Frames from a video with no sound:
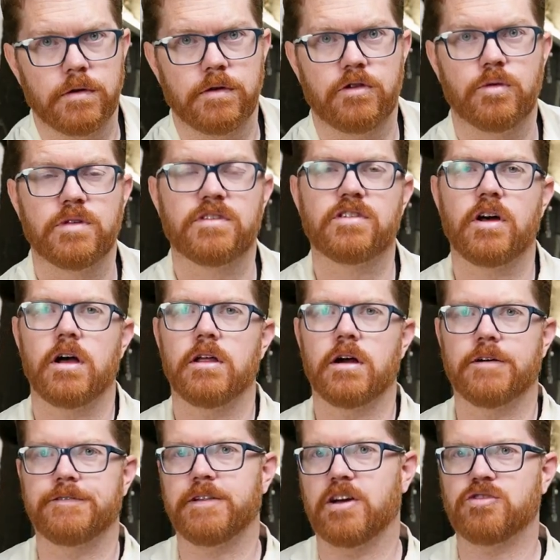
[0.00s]
To install our
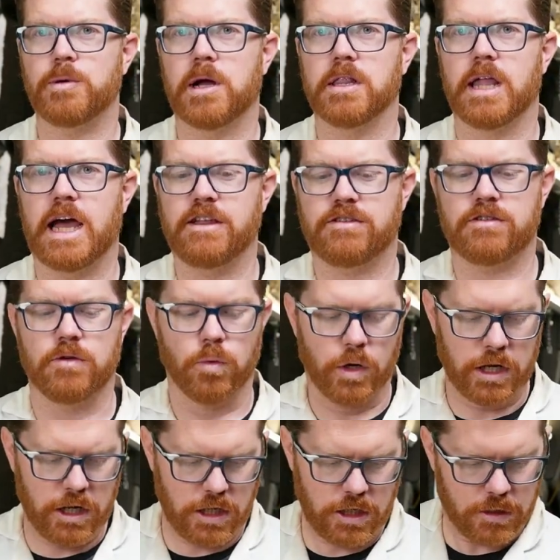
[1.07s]
flush mount lights, we're going
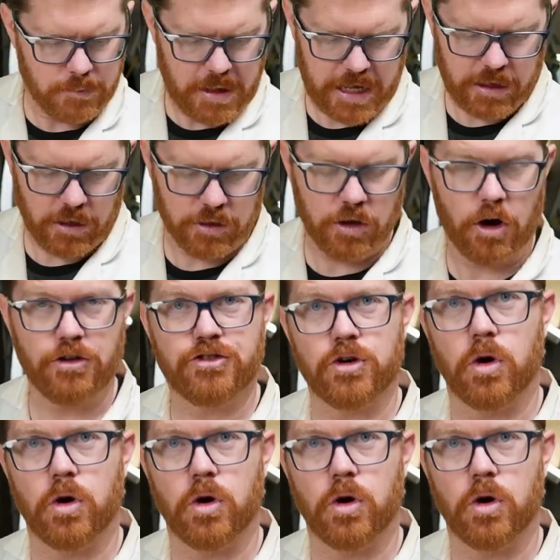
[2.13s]
to need to make a larger